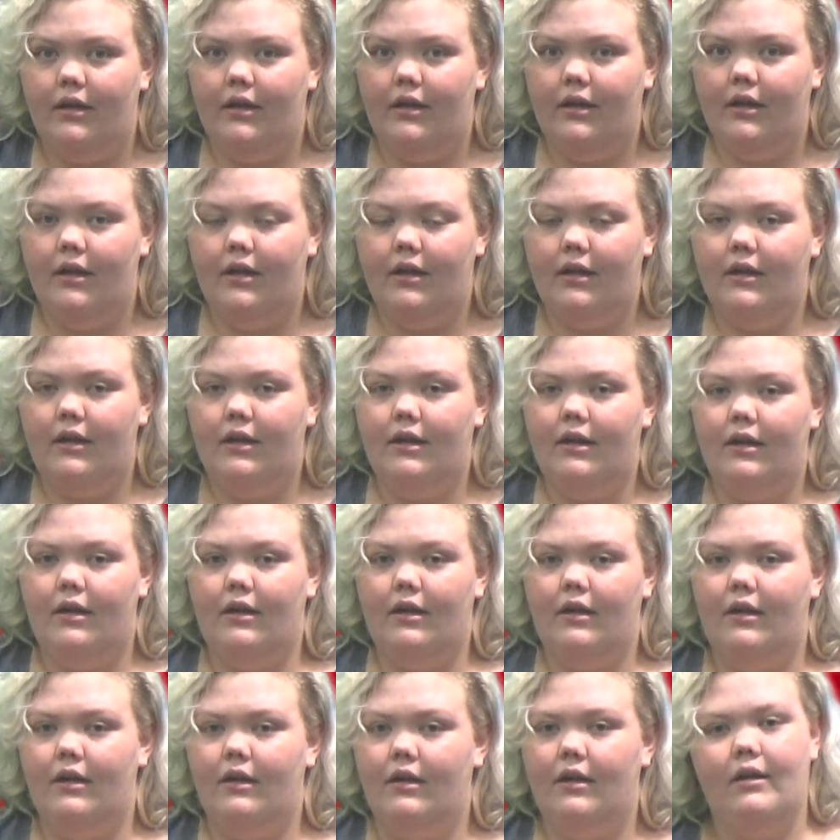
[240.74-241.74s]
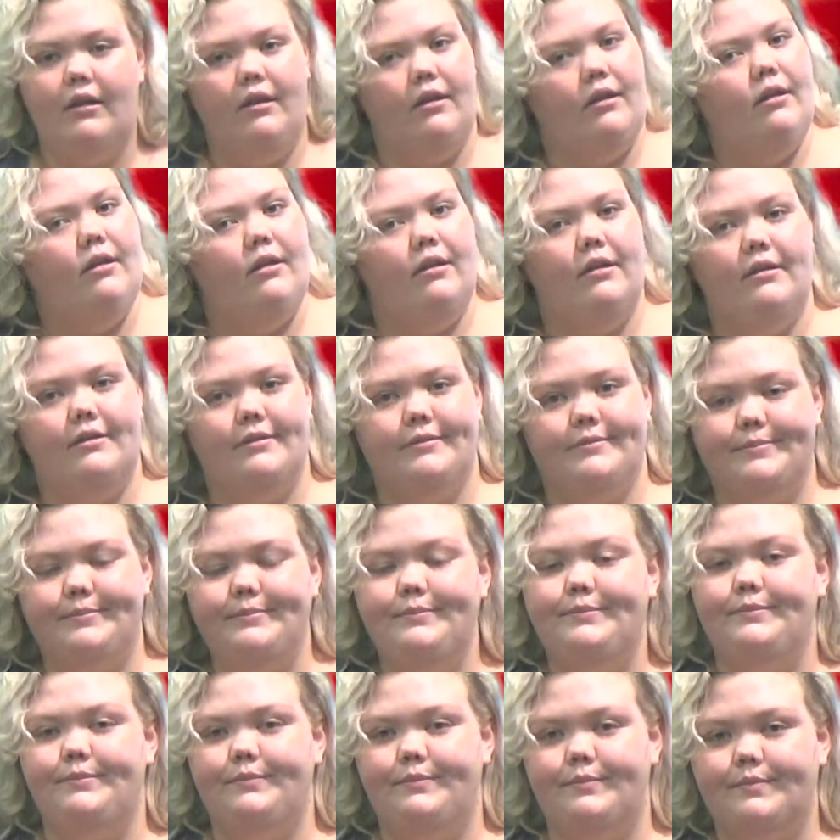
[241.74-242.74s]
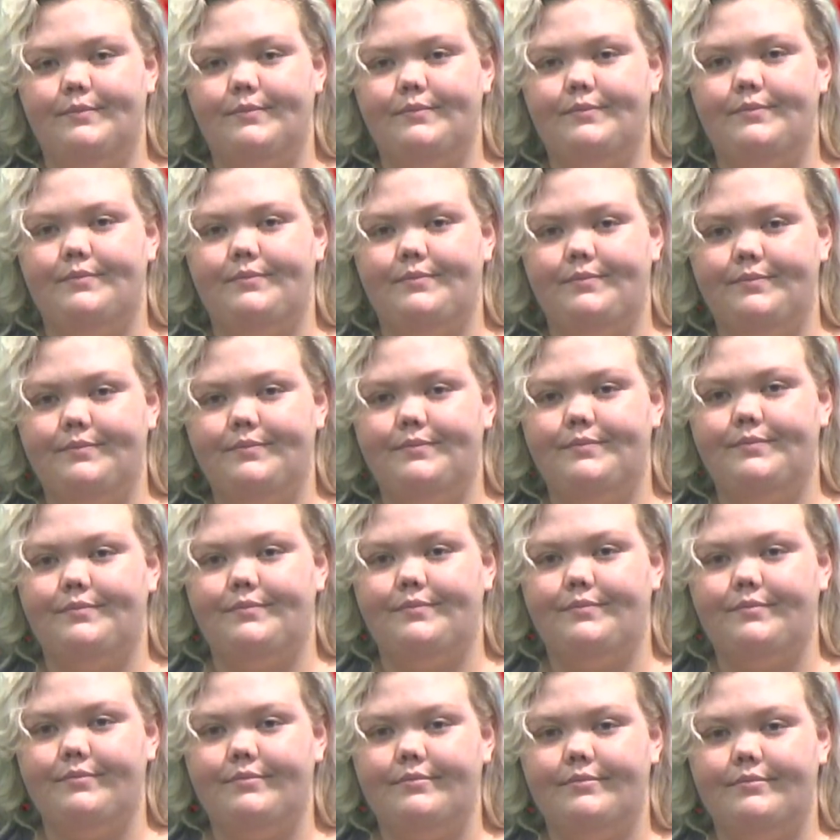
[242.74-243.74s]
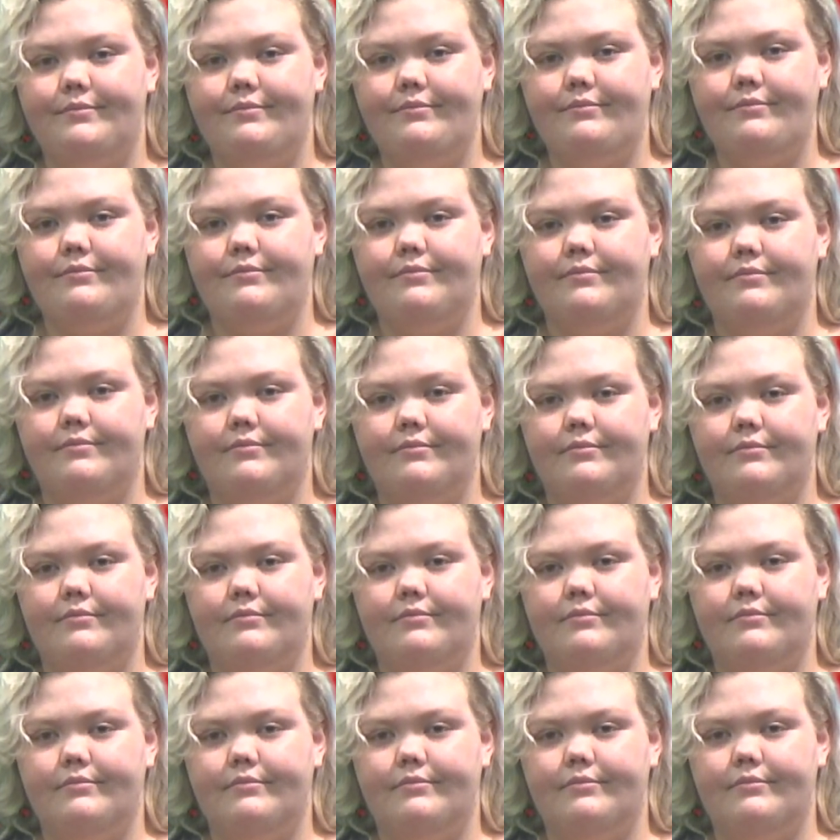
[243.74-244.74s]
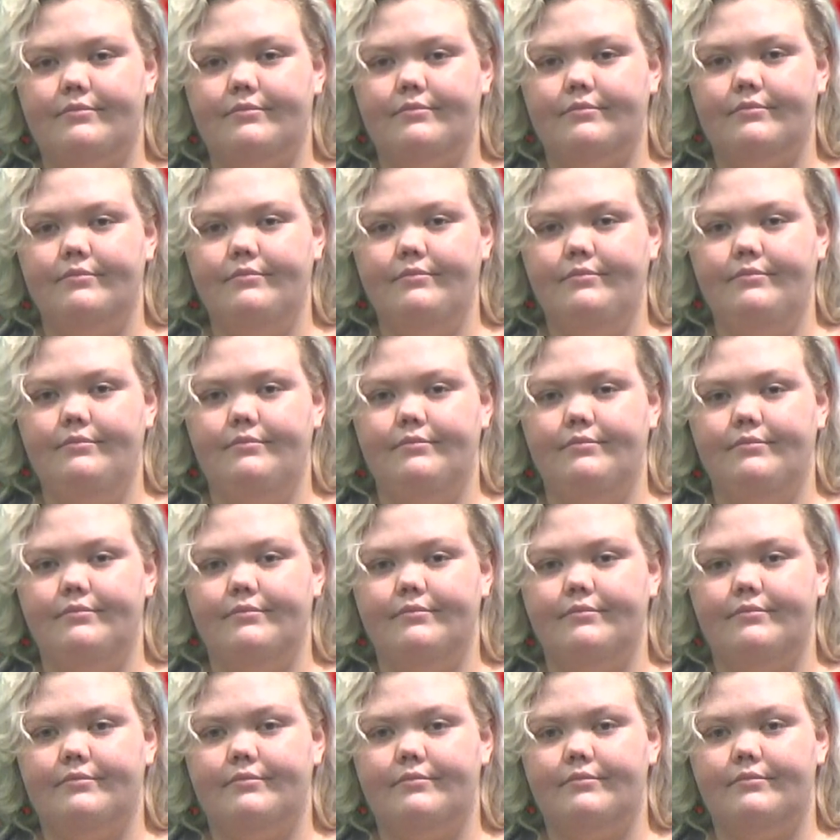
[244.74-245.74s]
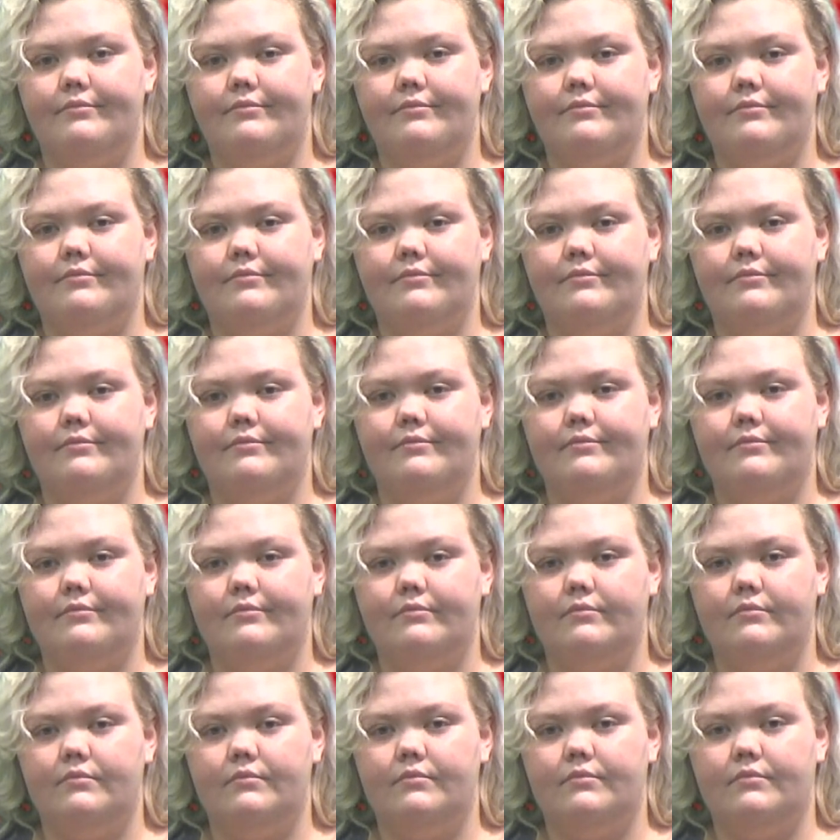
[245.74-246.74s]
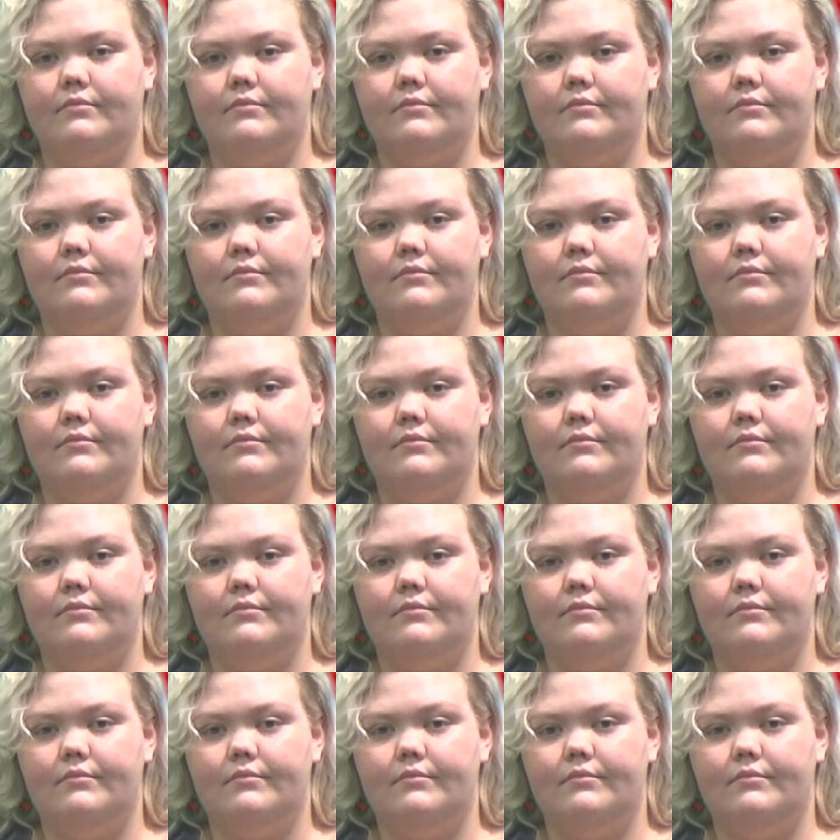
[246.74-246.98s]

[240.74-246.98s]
(silent)